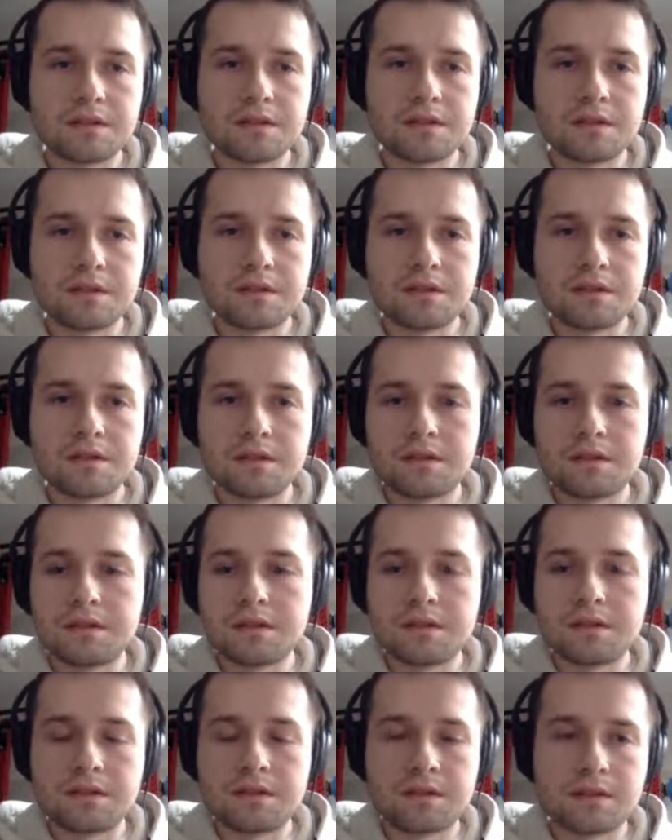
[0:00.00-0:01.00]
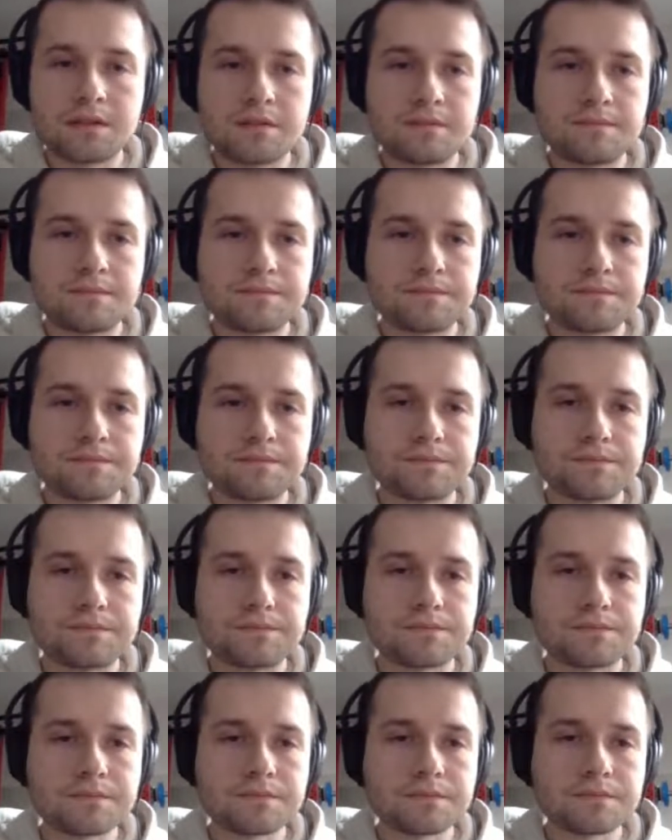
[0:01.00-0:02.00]

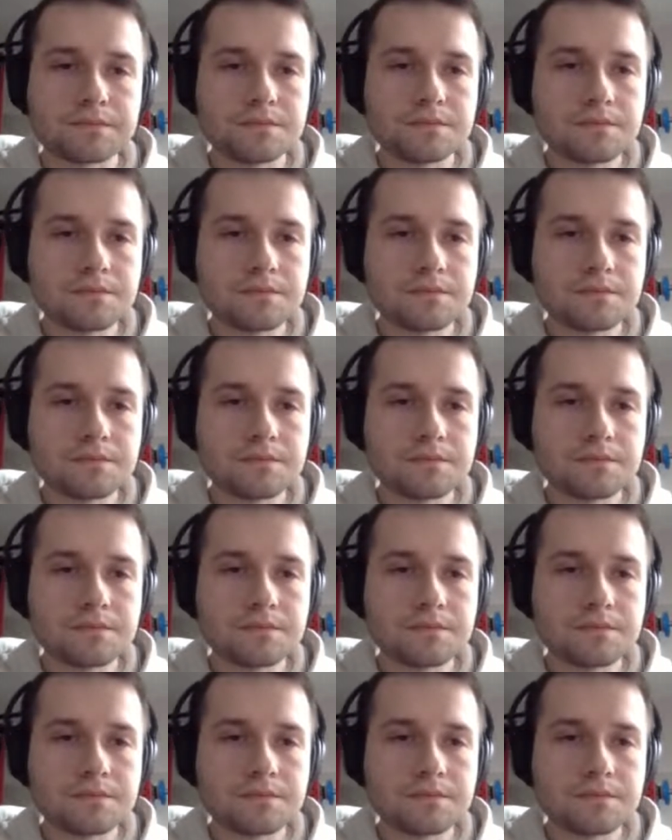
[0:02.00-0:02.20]
Nobody speaks.